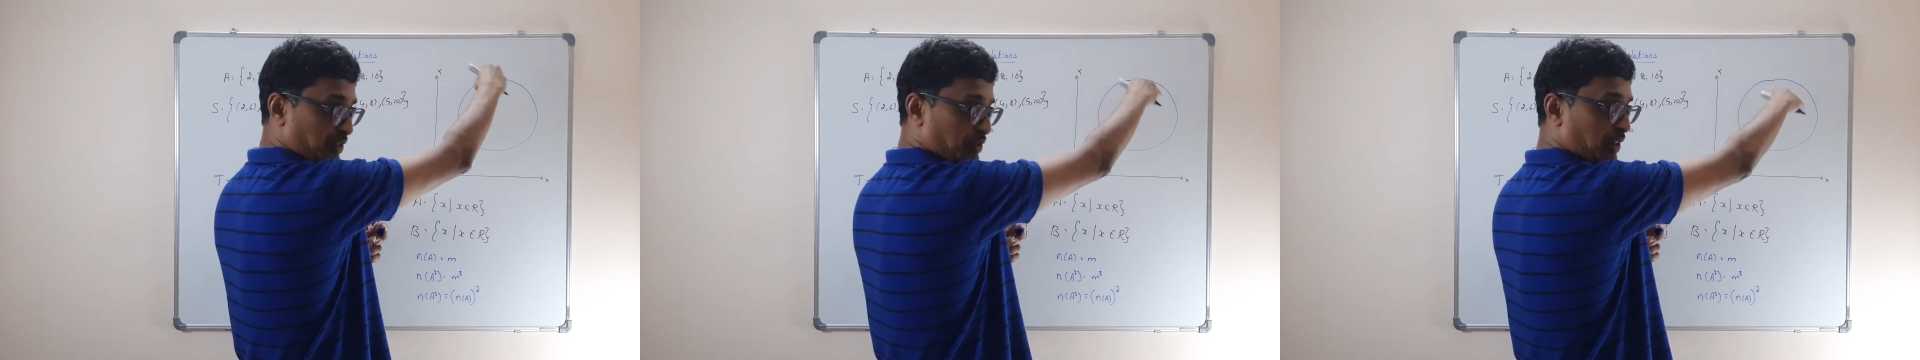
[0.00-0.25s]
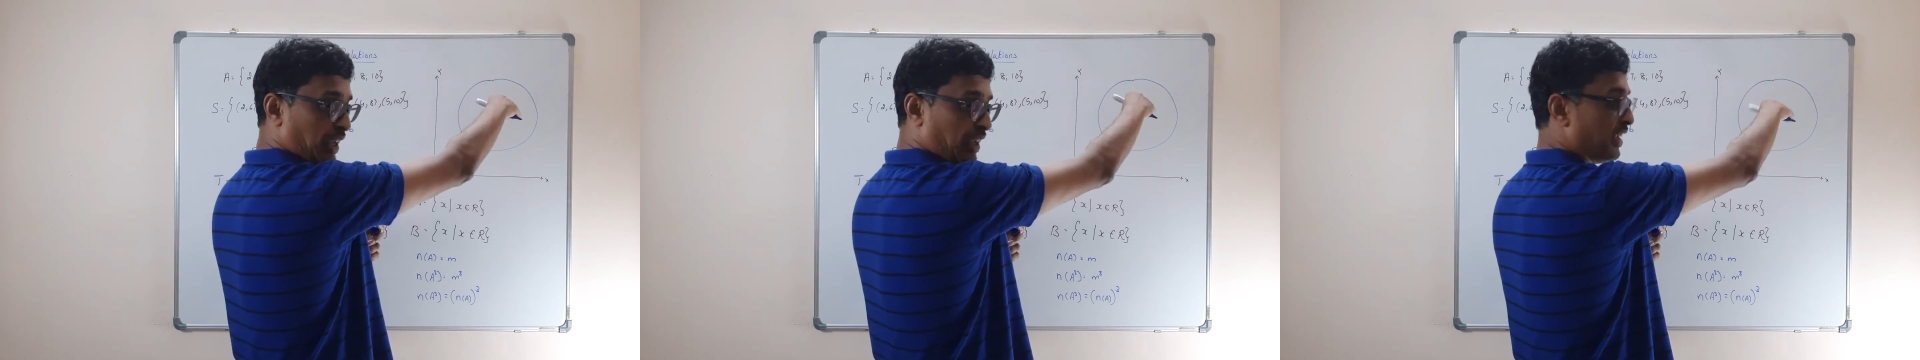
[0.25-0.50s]

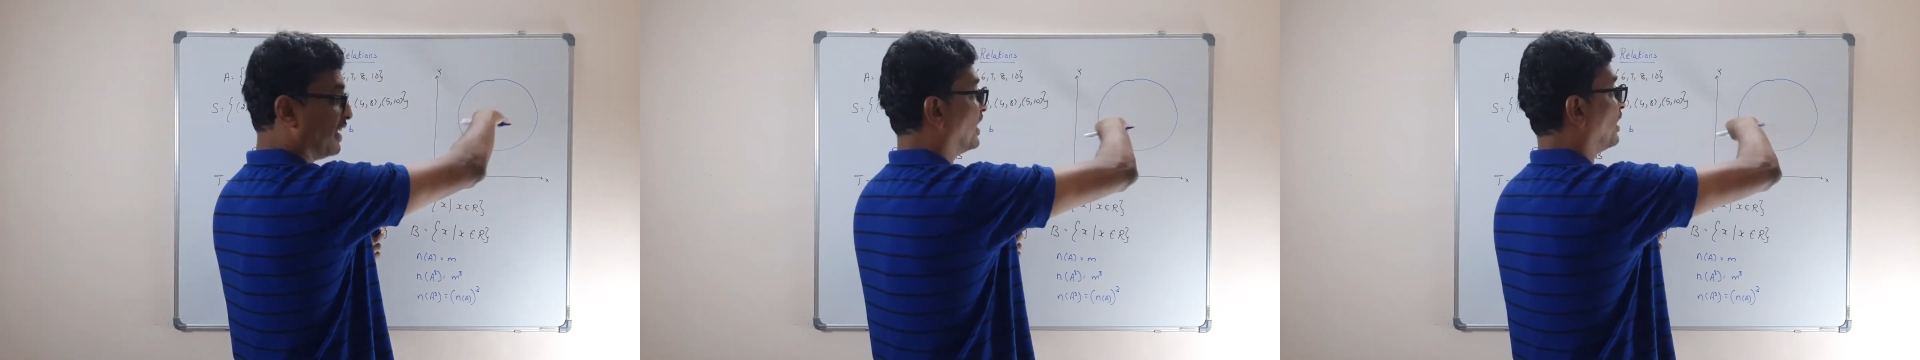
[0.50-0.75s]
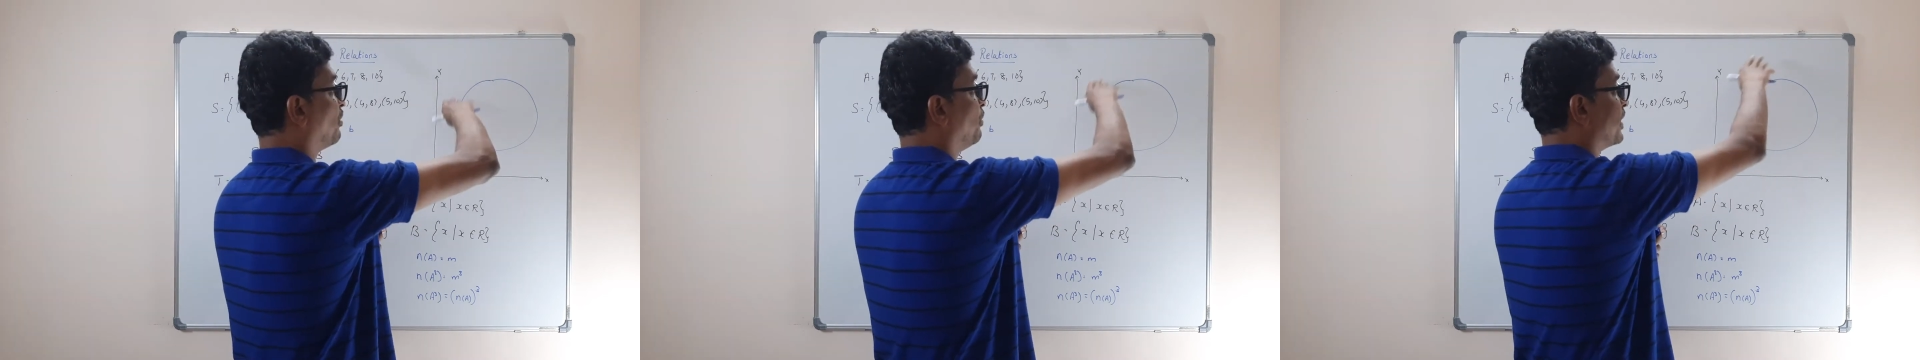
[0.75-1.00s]
Okay, and
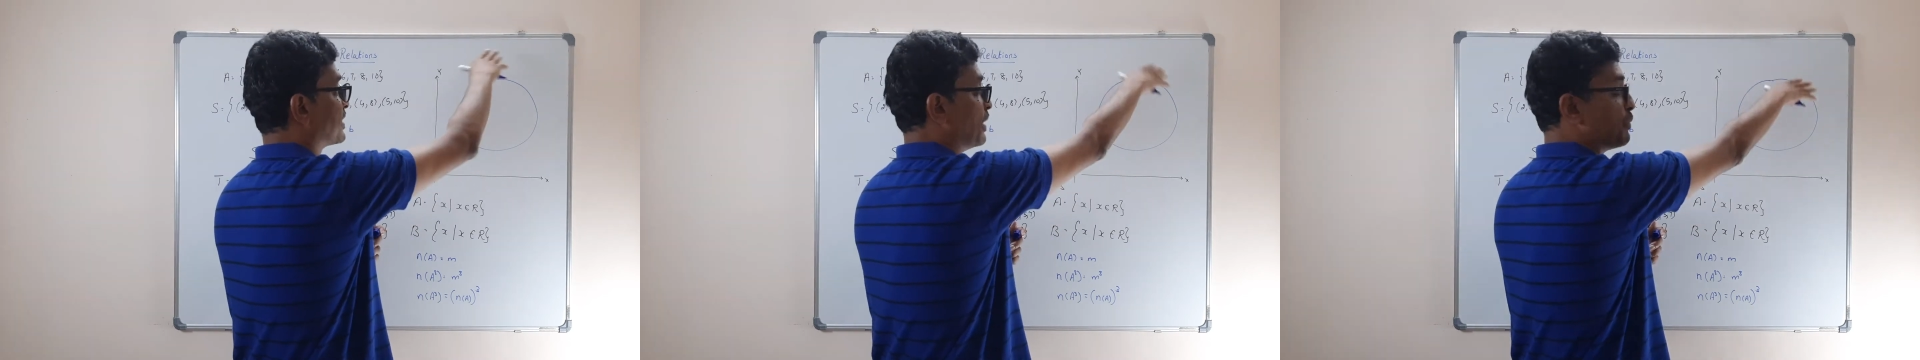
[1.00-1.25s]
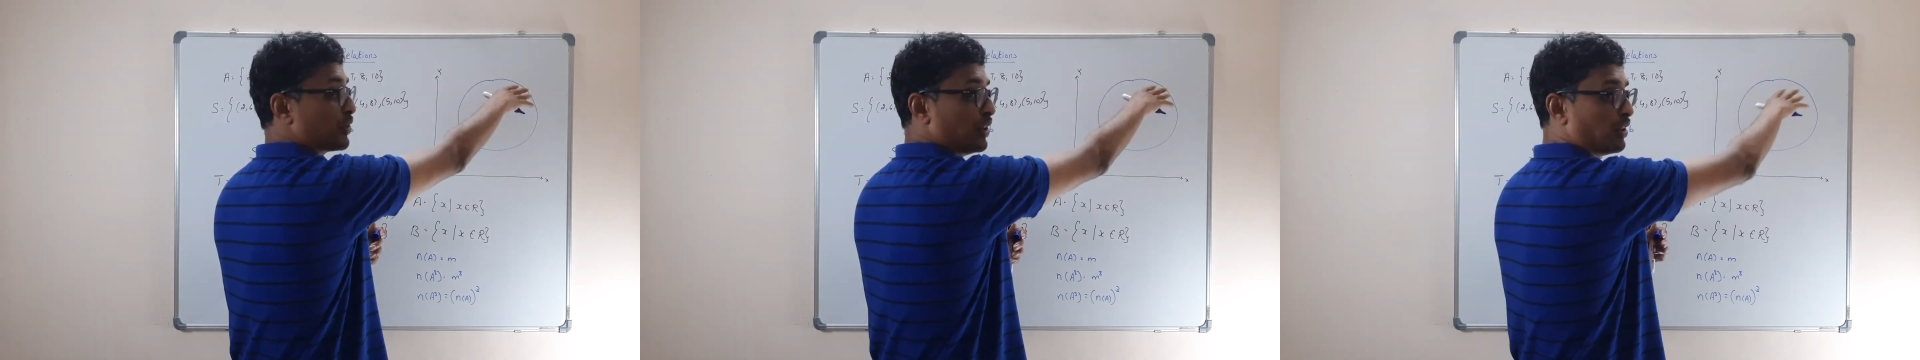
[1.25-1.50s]
that will be a
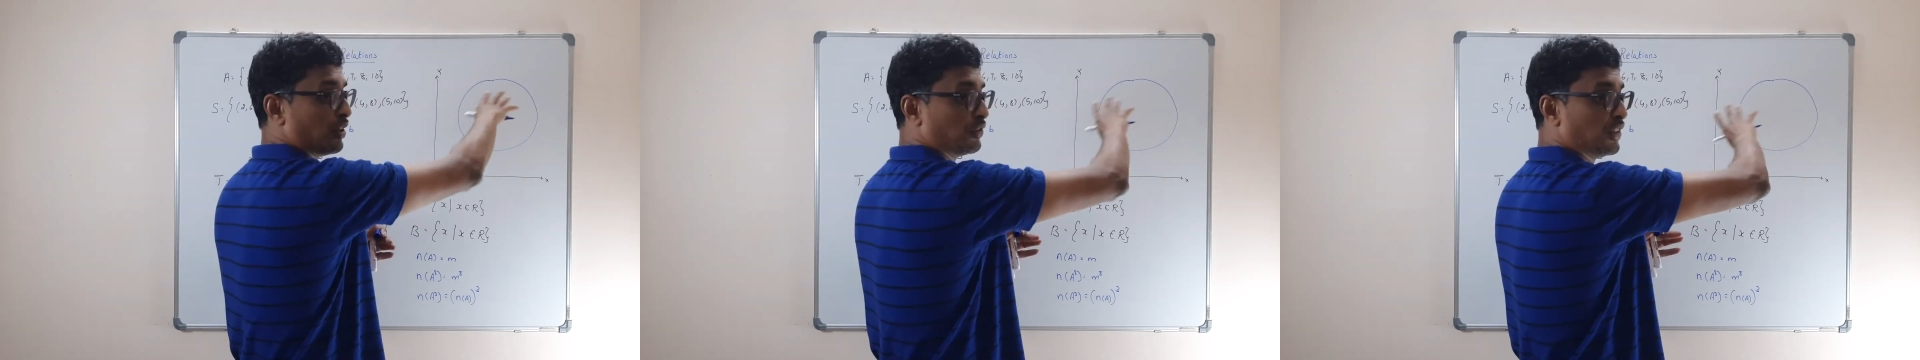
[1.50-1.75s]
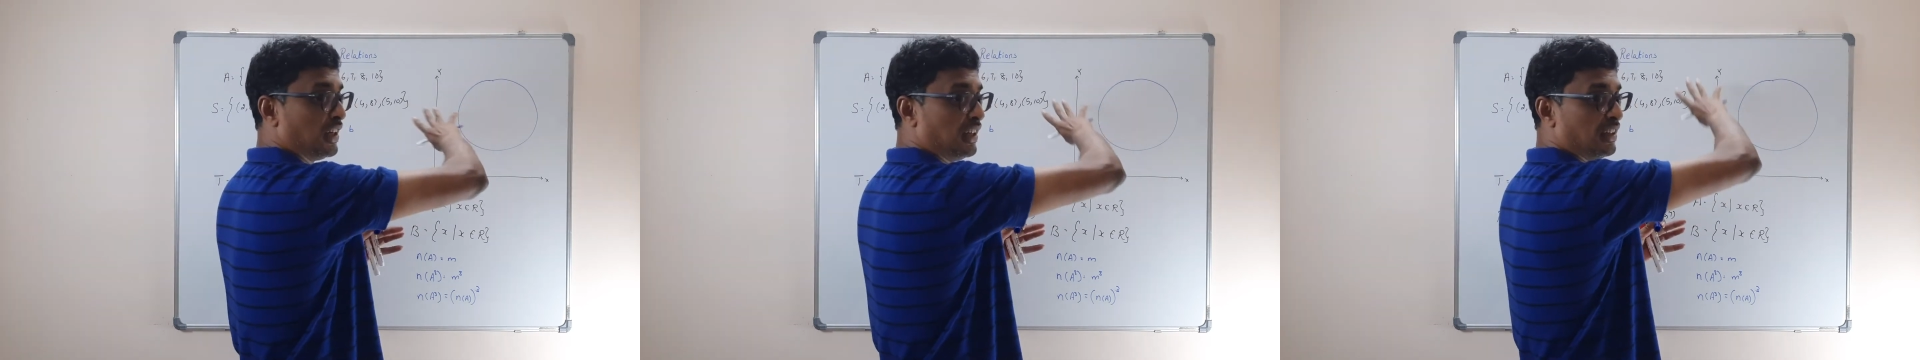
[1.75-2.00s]
subset of
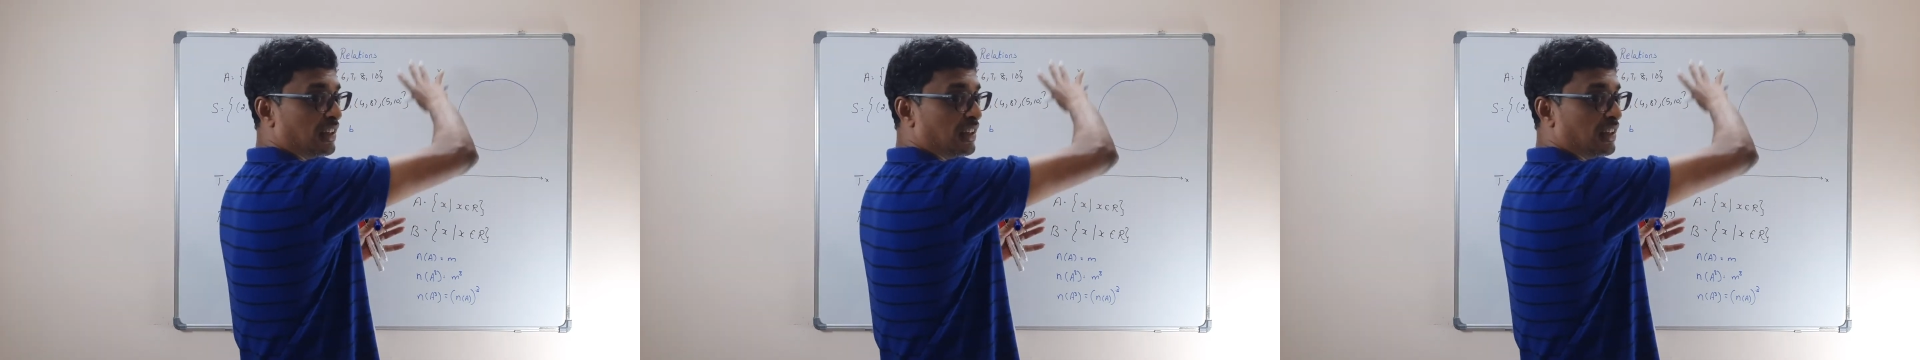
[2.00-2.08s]
the